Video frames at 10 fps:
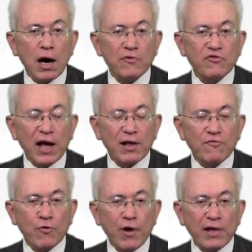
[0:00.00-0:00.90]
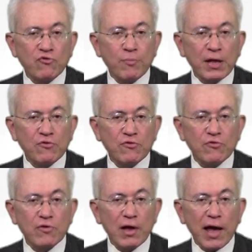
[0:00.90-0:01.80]
a set of
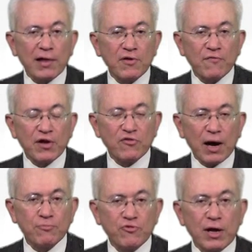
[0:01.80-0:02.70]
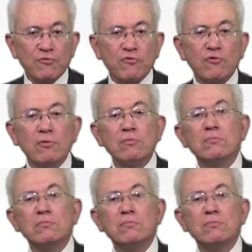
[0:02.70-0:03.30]
arrangements and of assumptions